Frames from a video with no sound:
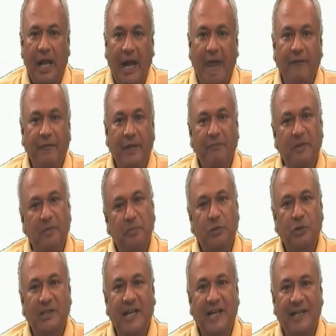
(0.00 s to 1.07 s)
And when we
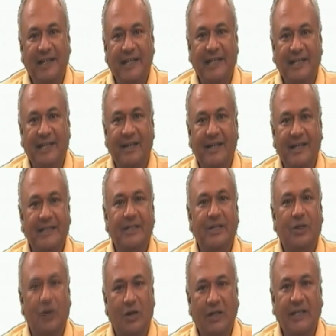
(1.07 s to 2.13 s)
put that data in
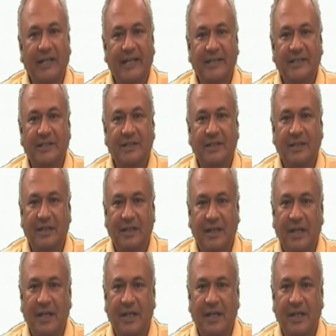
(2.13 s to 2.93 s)
the context,